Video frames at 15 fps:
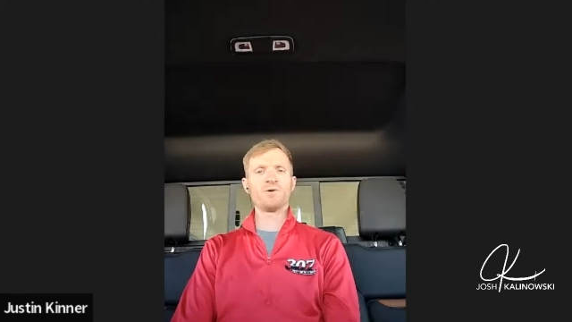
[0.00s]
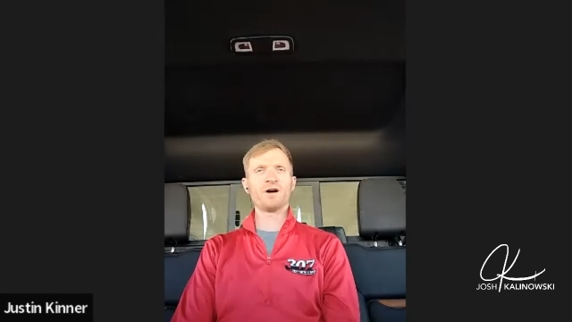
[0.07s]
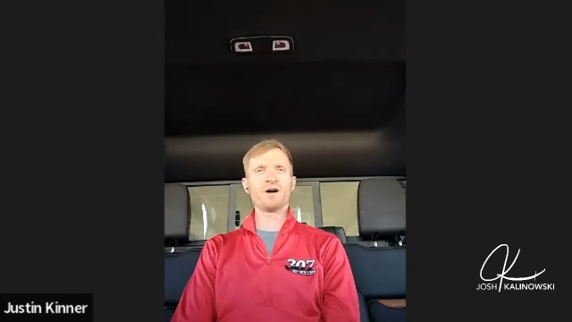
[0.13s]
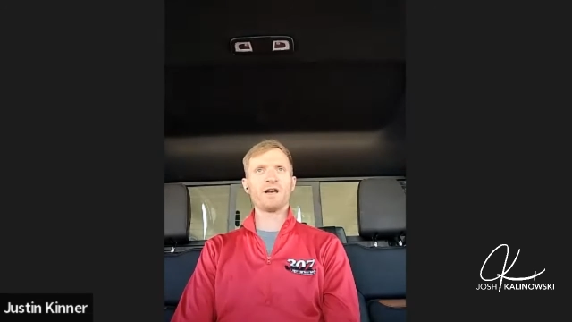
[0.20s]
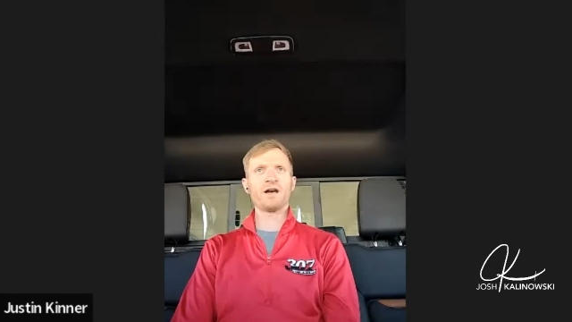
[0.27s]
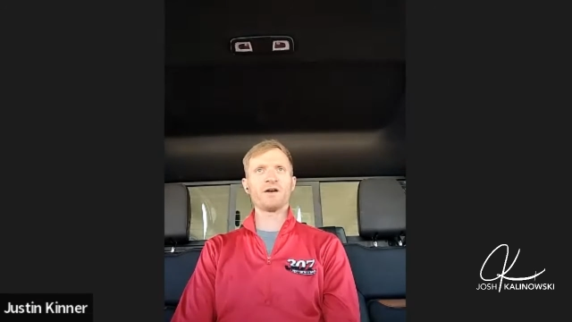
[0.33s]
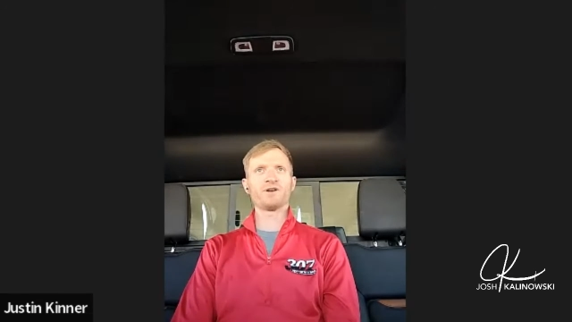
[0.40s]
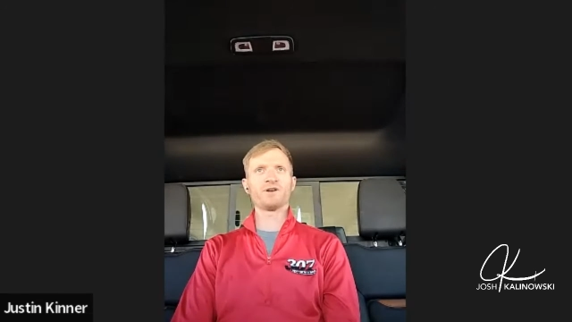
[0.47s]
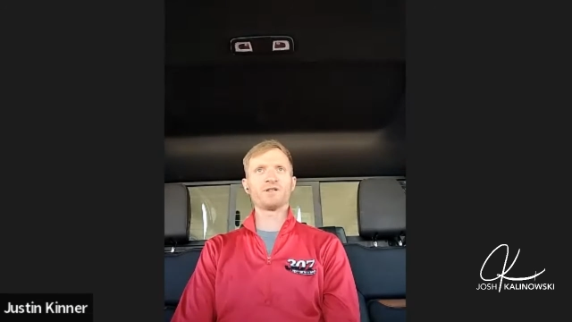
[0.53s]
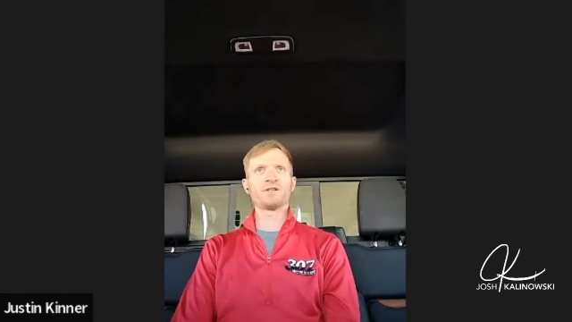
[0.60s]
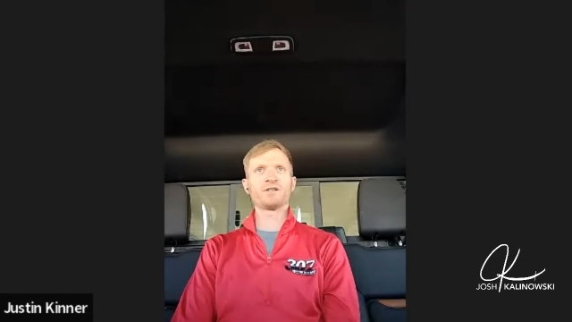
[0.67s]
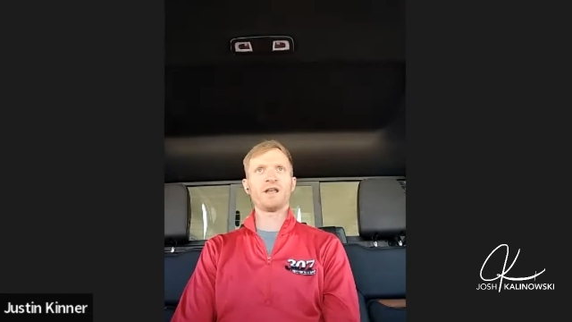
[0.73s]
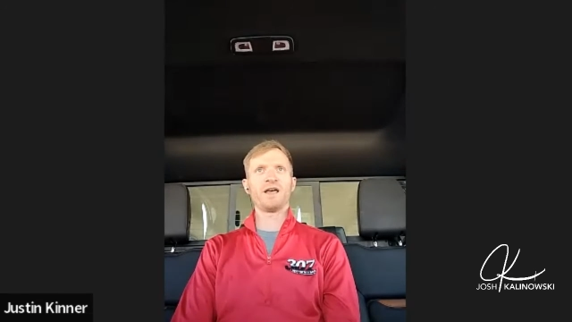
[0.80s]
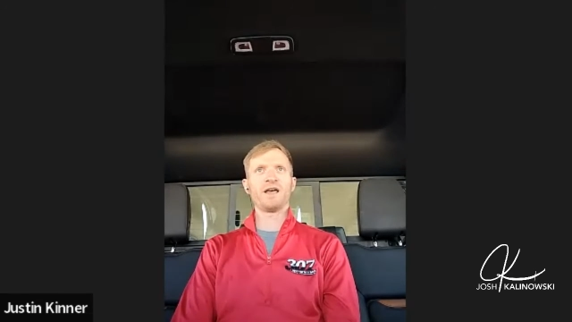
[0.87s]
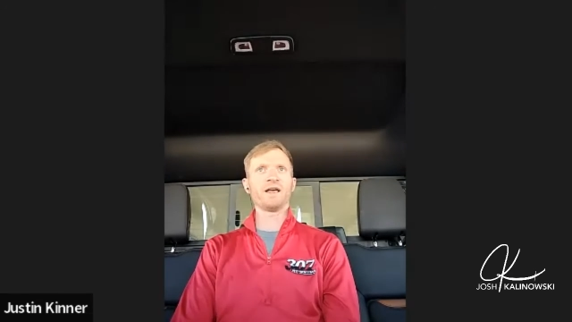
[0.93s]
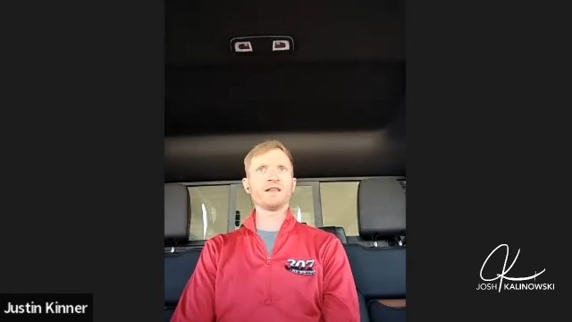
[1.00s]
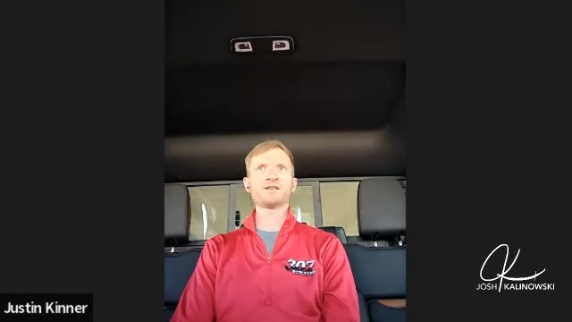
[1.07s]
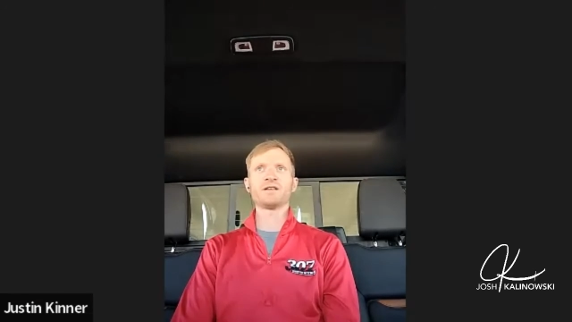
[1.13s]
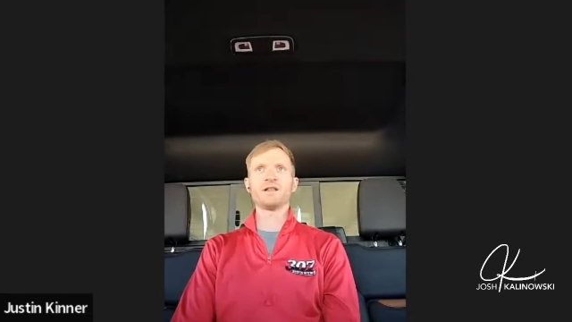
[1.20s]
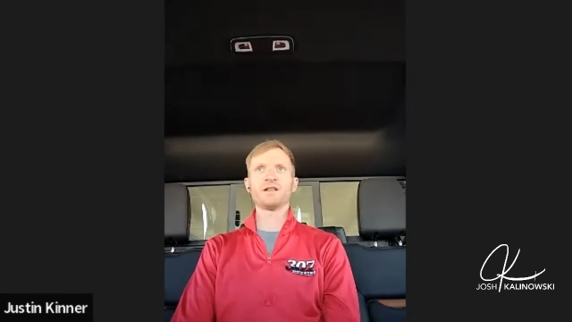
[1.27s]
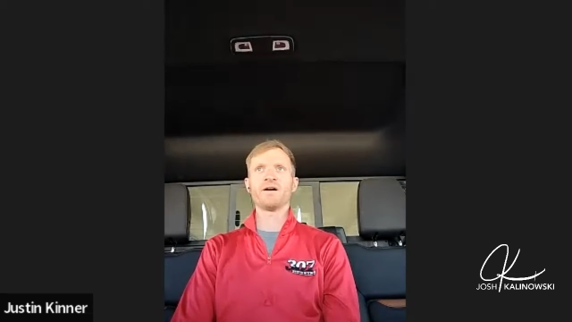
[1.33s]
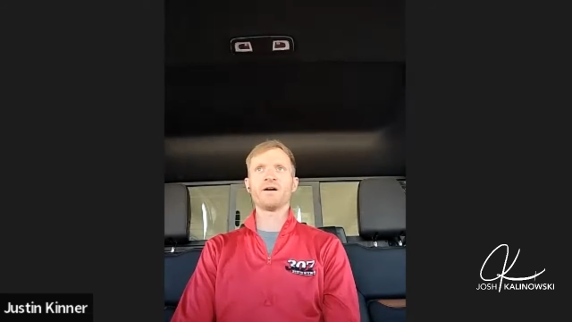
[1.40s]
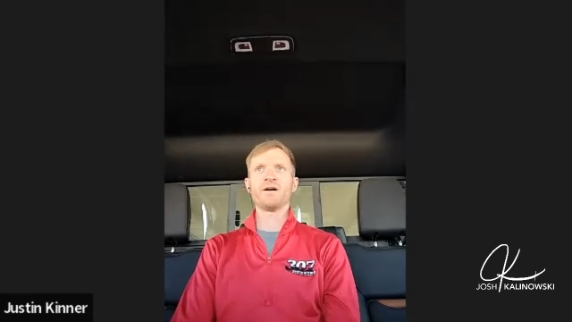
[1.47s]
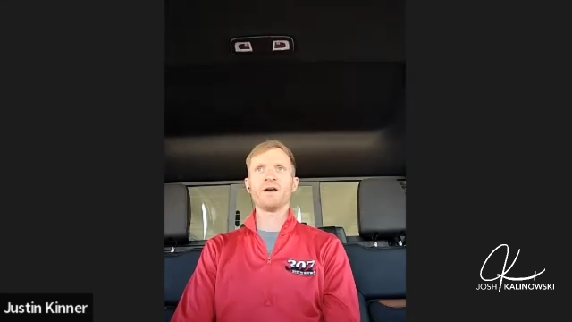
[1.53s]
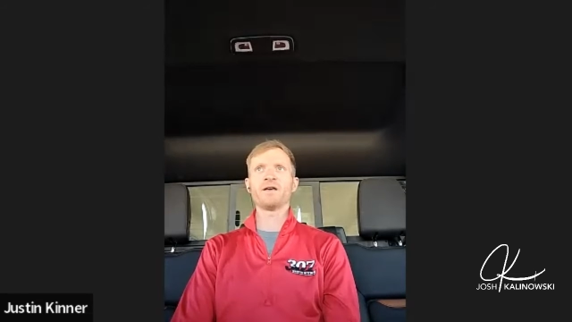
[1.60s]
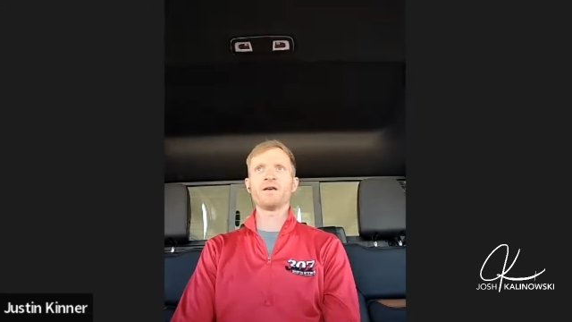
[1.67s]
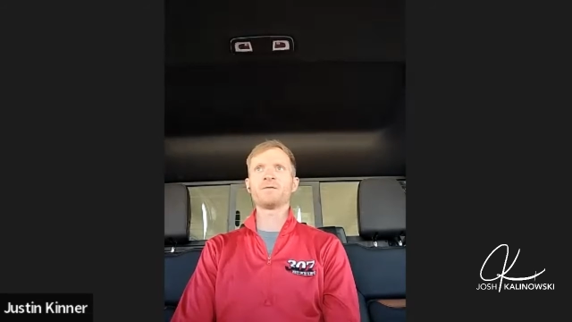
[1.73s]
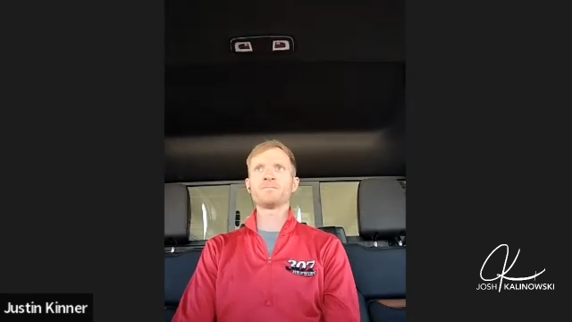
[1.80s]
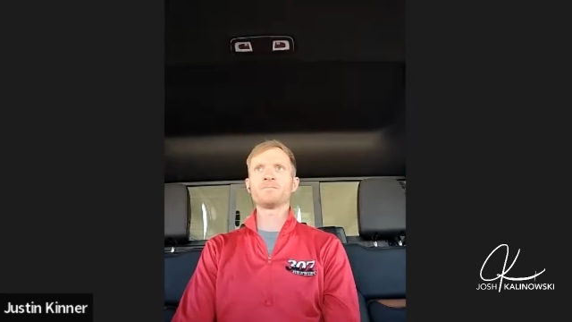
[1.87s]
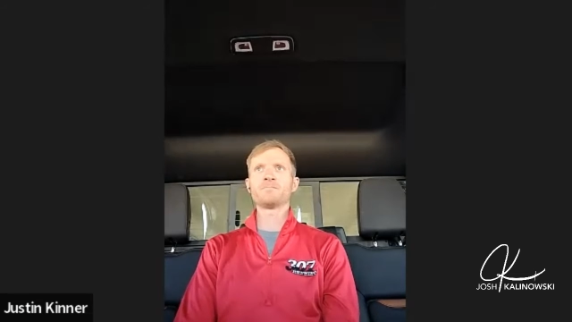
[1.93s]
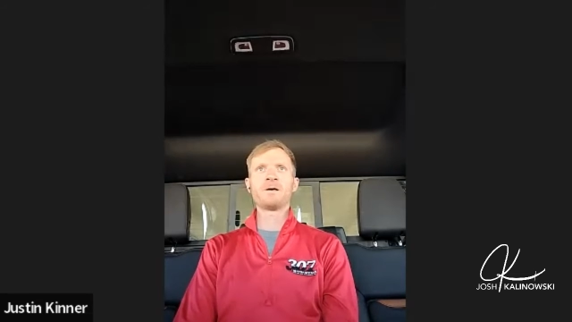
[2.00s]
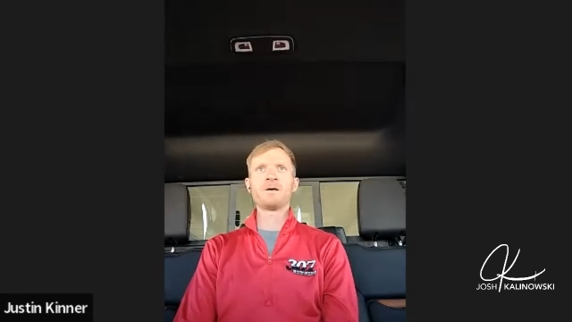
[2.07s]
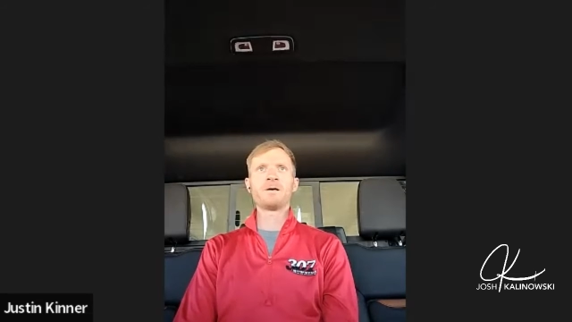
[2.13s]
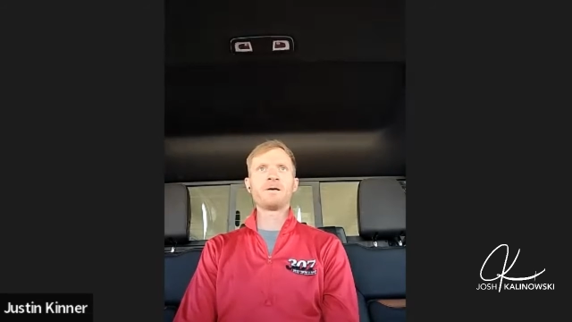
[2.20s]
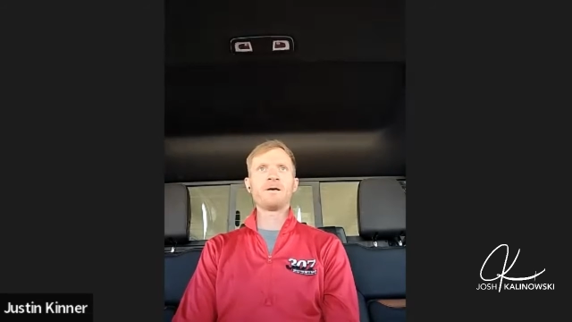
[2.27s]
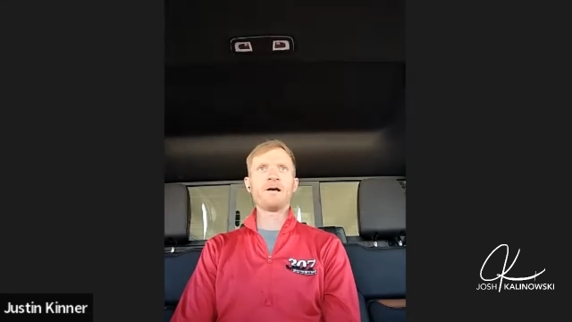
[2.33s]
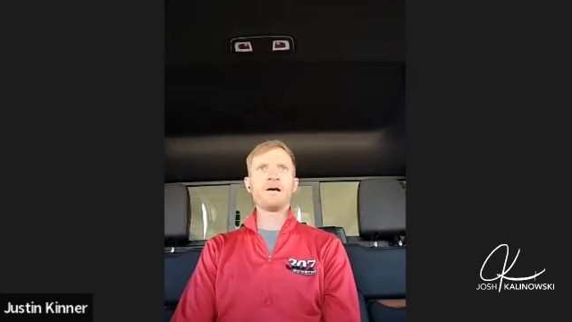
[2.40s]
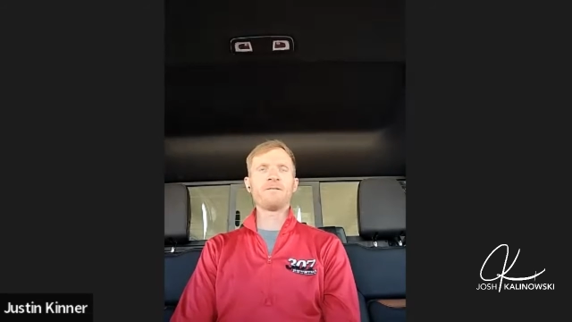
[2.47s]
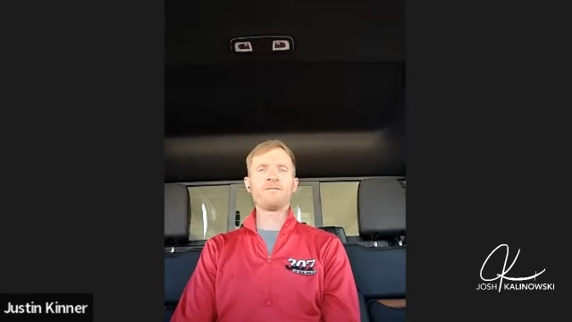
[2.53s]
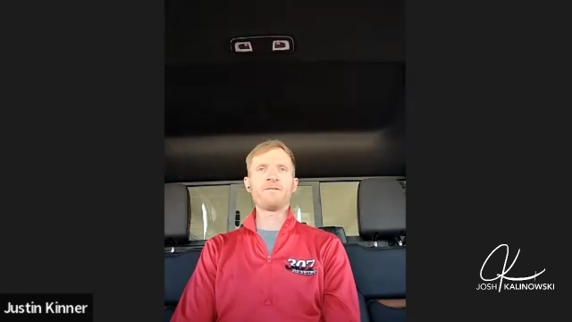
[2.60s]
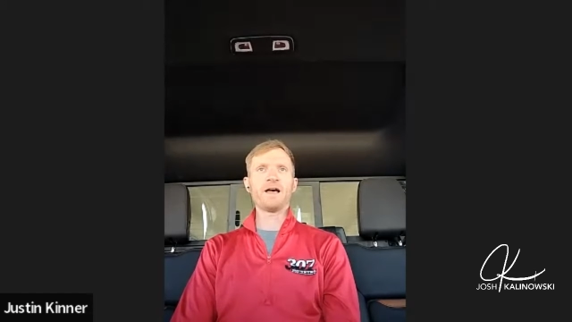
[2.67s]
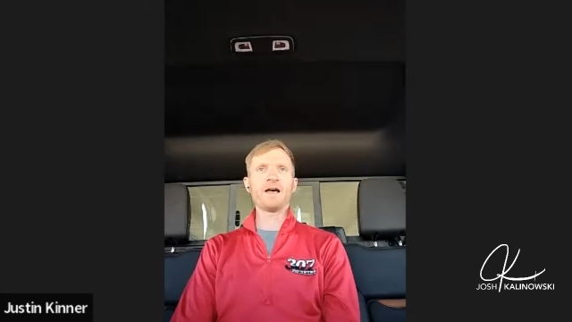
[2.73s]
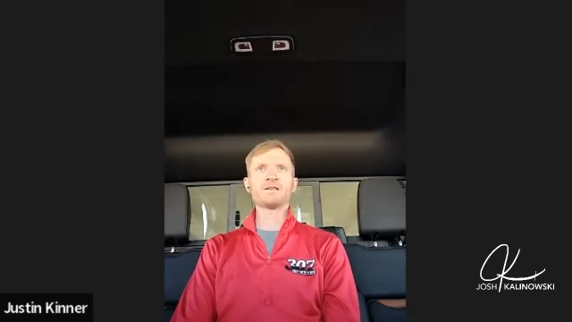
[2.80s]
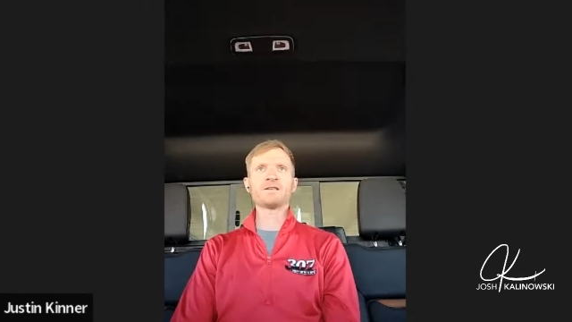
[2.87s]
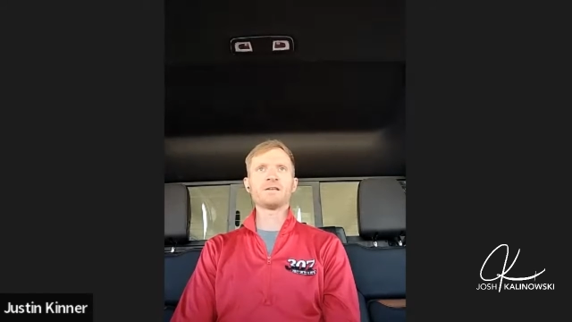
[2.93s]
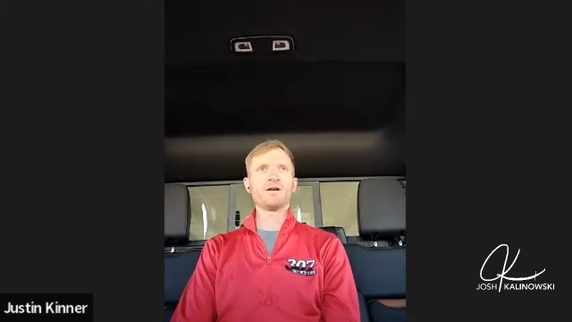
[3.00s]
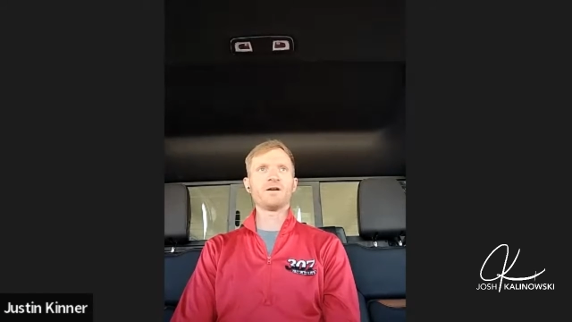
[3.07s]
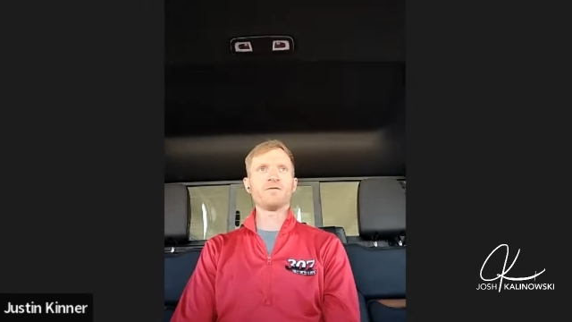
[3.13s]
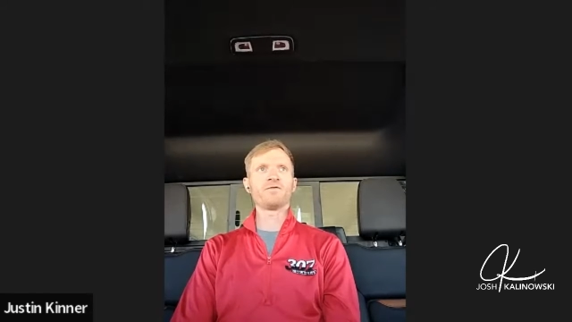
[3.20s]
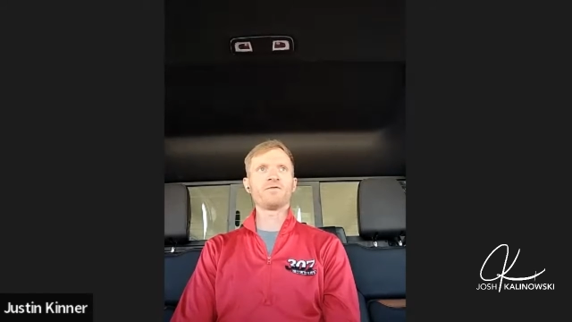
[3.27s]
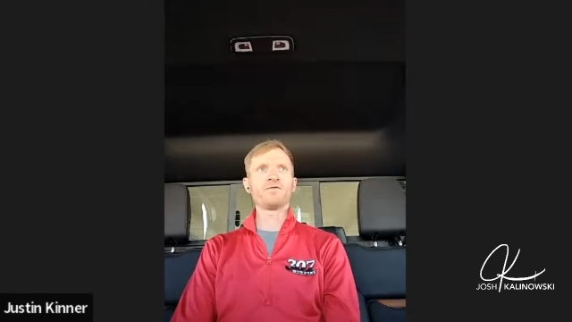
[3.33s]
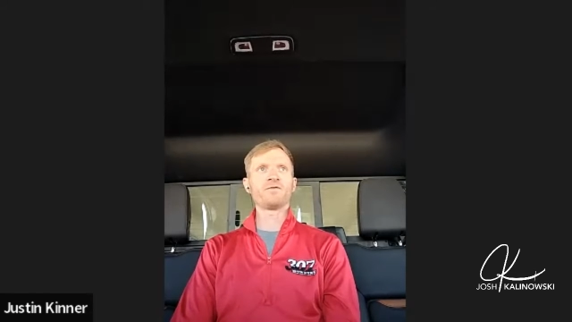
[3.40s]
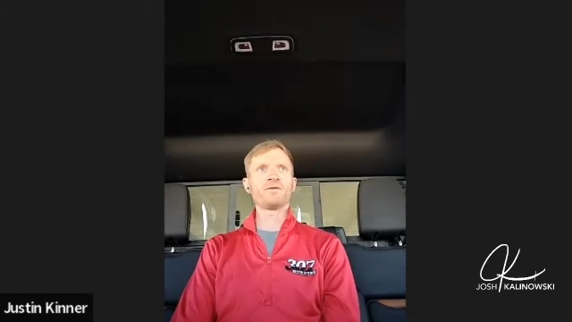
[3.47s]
are kind of just an ancillary effect of,